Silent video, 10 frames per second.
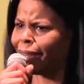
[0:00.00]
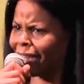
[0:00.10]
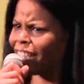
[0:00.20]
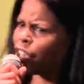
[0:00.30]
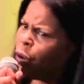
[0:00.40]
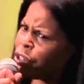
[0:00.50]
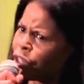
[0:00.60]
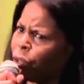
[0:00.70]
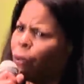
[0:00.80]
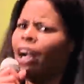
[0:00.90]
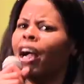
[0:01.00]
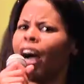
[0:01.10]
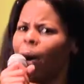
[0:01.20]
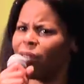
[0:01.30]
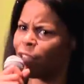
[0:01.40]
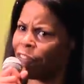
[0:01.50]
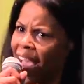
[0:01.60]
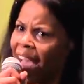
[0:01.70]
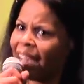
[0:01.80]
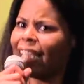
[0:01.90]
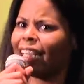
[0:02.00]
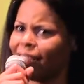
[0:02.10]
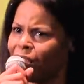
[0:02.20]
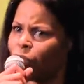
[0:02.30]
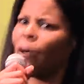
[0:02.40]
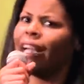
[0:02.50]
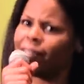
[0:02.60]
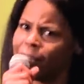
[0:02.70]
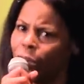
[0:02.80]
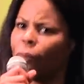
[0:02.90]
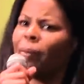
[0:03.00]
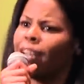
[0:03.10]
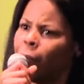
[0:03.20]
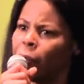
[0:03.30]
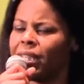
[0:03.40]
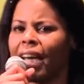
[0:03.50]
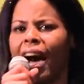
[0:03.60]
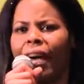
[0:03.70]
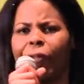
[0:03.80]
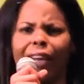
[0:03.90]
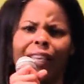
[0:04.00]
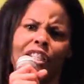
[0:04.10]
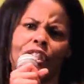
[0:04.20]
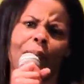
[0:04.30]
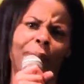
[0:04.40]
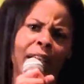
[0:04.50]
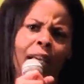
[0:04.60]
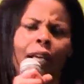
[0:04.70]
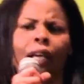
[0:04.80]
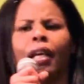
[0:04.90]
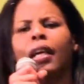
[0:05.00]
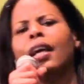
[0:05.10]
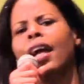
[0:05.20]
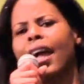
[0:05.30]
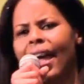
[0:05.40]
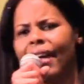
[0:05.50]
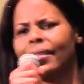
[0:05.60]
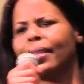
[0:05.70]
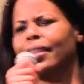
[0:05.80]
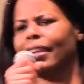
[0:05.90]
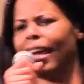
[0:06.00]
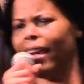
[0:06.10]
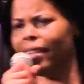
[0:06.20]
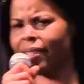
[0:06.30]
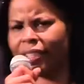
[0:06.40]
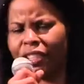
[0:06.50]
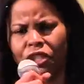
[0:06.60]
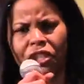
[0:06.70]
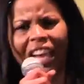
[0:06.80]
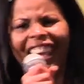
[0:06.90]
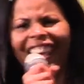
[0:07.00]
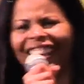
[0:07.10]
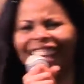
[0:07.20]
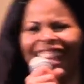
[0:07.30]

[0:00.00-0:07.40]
Like, I told you I was fat and I lost weight, so my number is high, right? And just kept asking and shit,